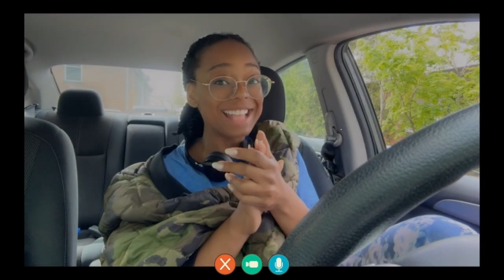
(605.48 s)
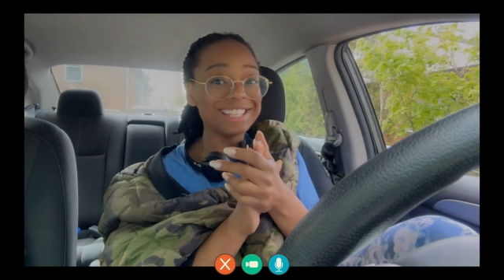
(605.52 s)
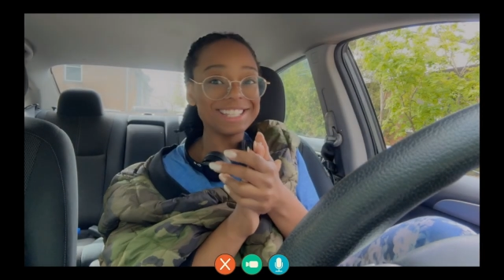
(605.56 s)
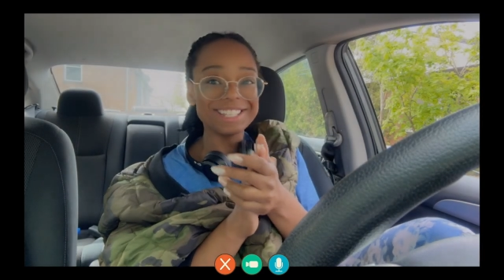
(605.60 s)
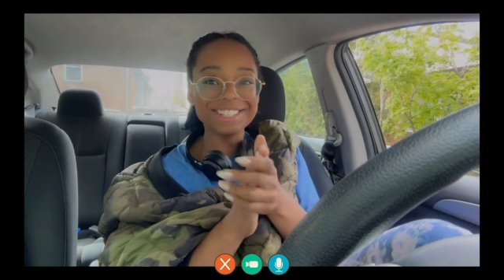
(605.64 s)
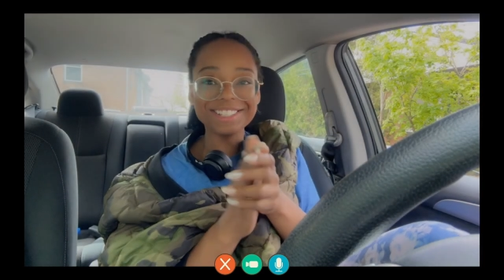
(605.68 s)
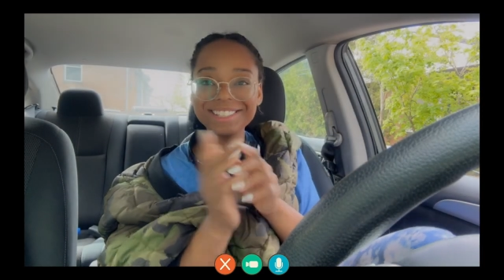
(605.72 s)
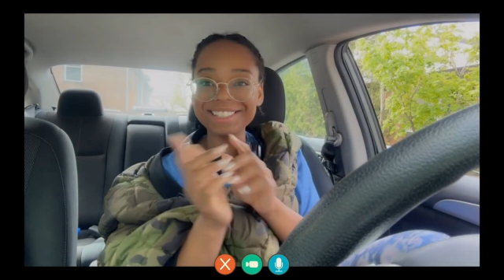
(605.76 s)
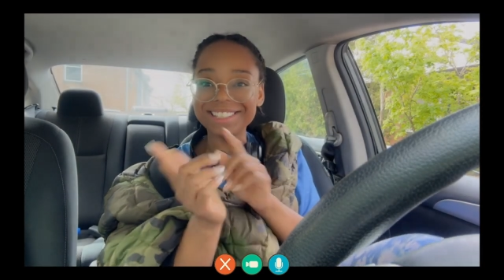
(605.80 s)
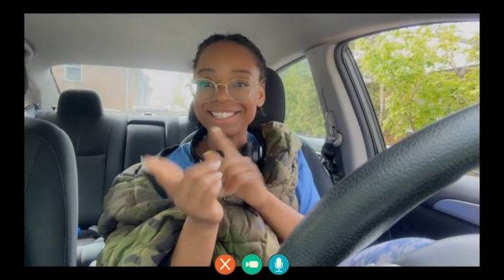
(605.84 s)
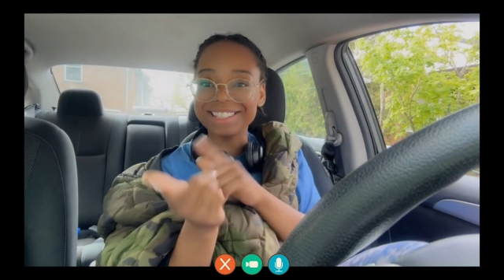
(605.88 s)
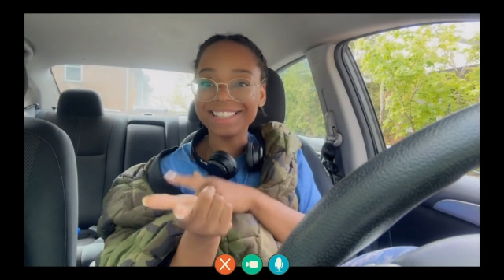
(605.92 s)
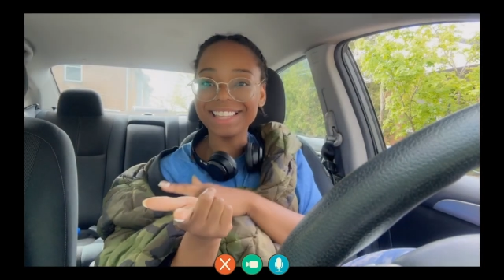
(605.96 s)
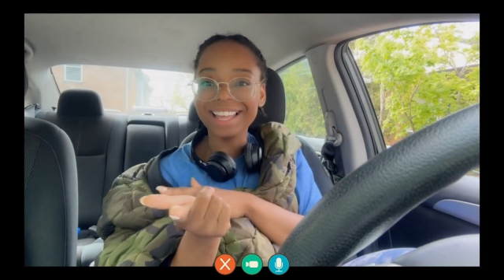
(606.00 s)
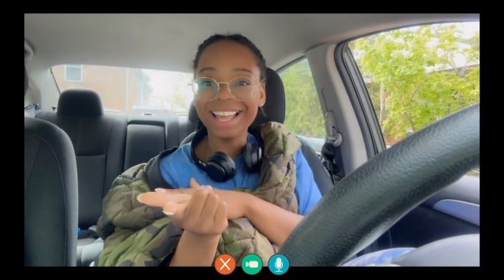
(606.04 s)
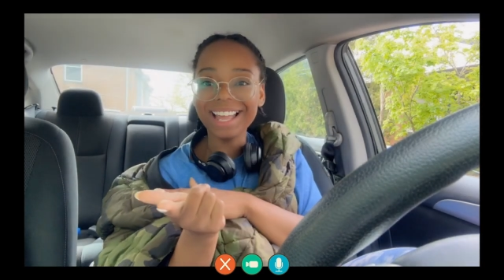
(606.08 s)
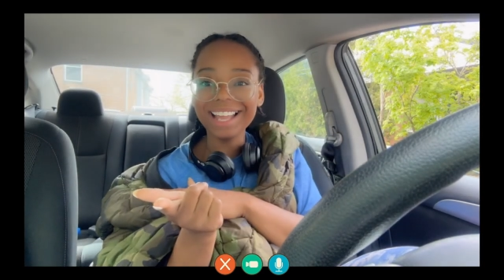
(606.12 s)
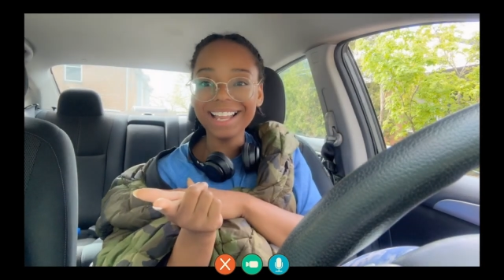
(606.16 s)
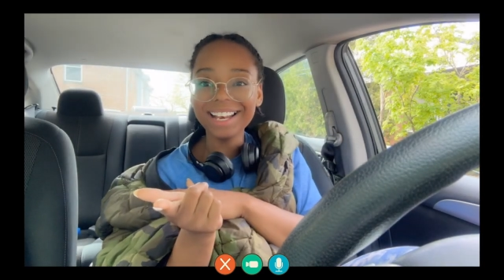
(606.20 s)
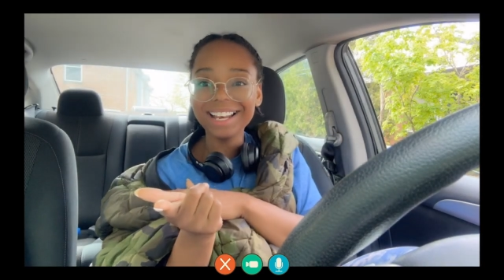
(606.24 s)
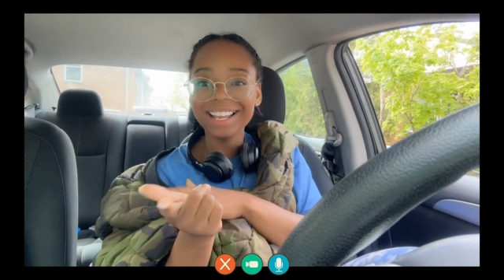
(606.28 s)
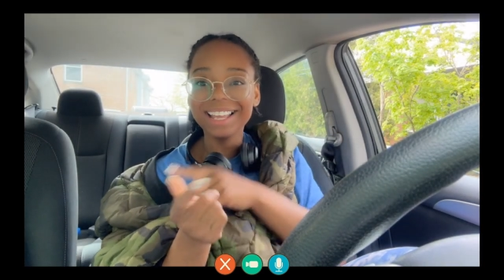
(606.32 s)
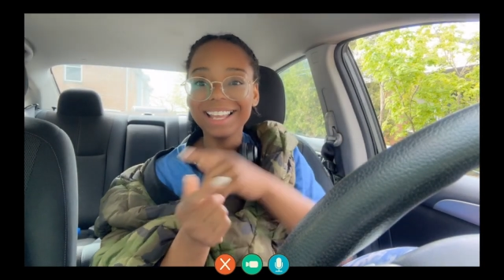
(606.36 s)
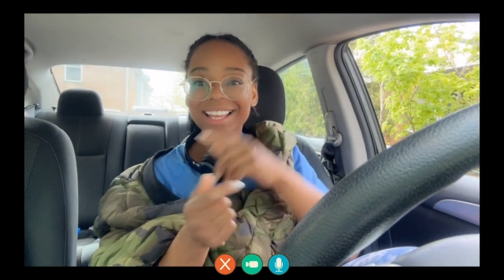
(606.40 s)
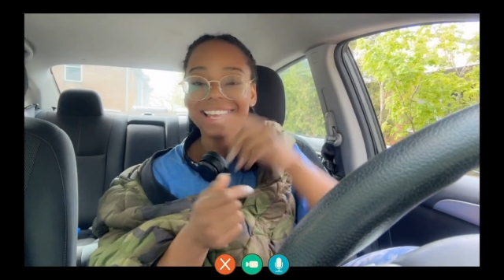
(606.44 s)
Did you see that?
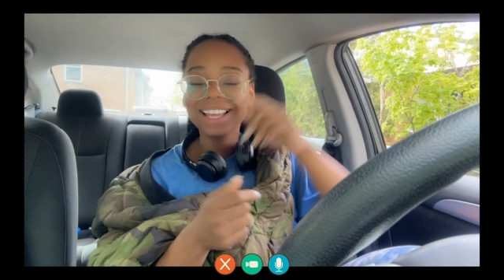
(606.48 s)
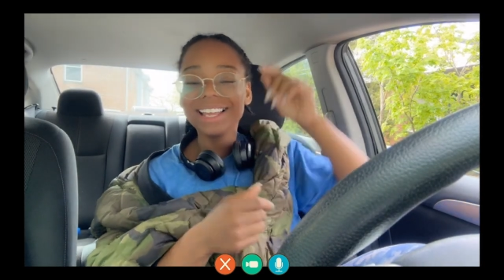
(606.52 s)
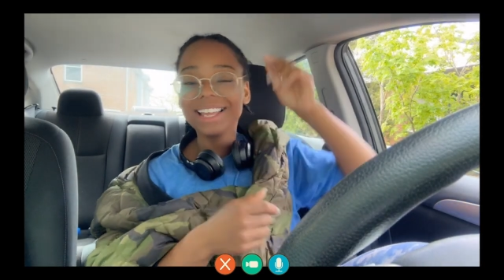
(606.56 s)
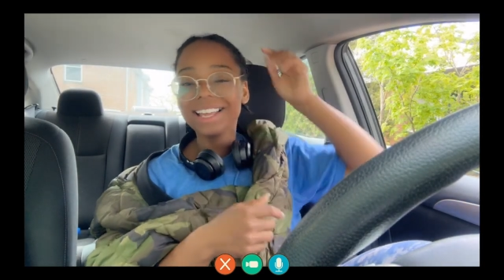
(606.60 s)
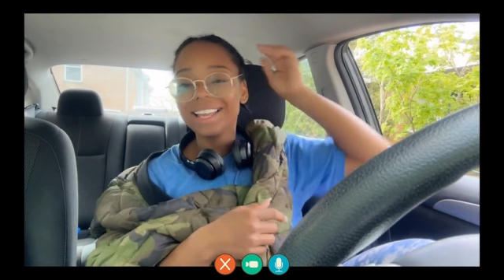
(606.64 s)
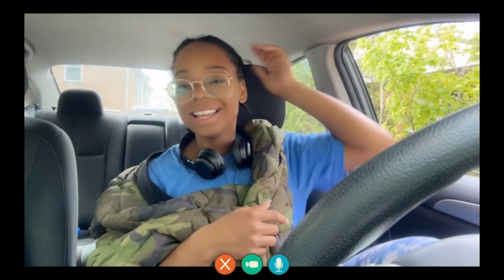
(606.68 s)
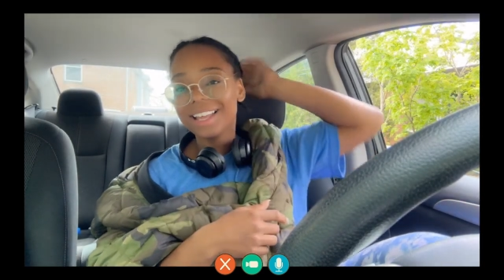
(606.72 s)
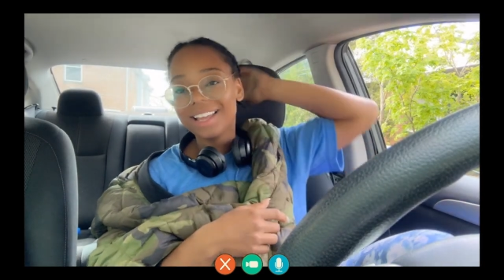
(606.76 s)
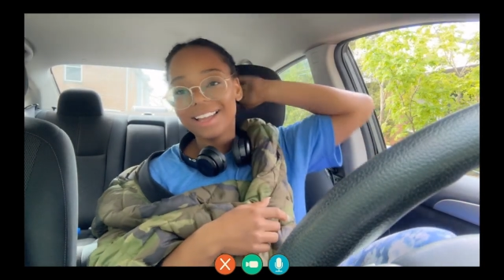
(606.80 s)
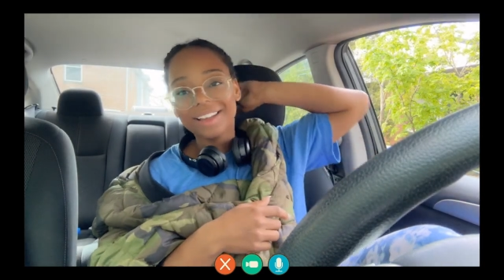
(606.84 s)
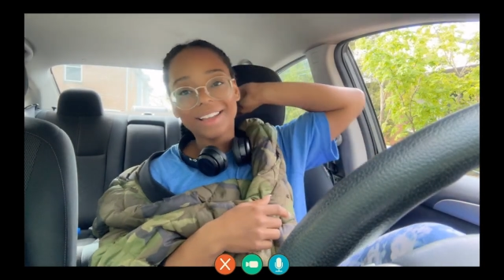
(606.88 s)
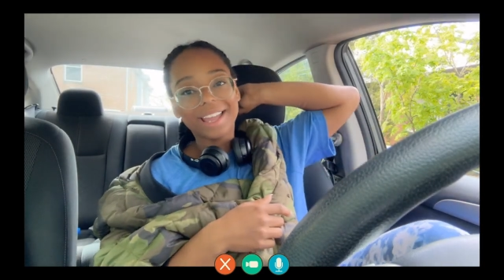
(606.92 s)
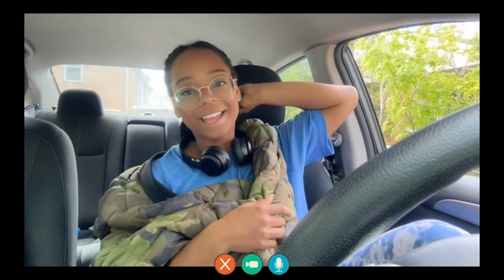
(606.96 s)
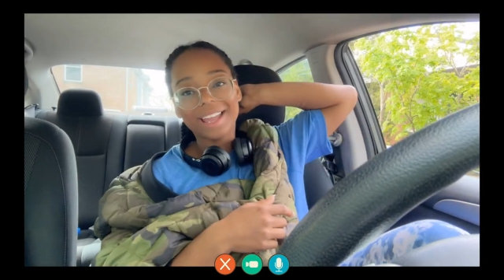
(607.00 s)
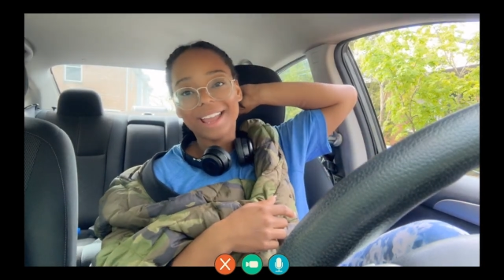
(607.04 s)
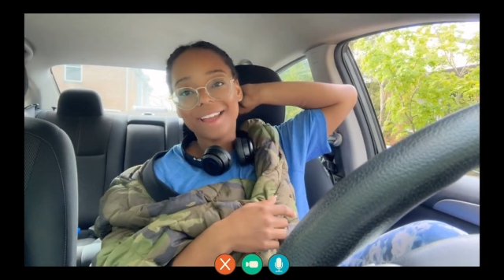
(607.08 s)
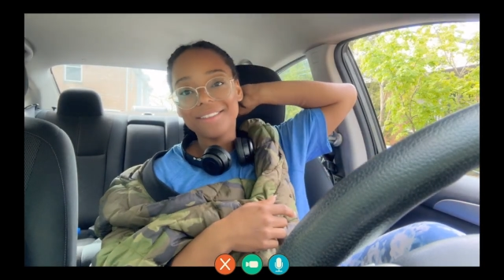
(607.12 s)
okay,